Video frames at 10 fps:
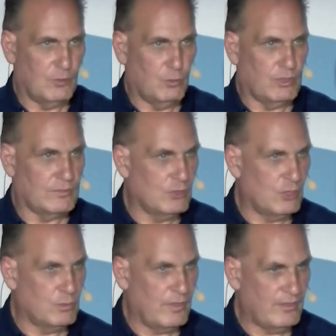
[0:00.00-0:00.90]
the word of
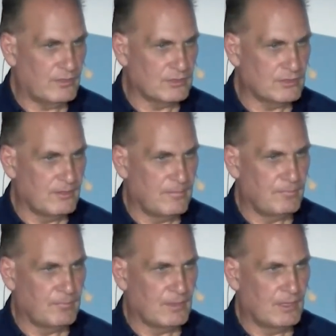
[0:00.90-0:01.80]
God with others,
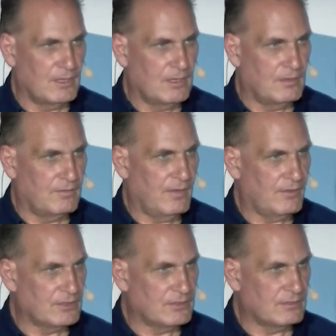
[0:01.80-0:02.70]
of
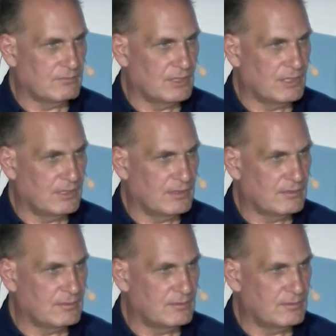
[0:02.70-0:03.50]
having to really,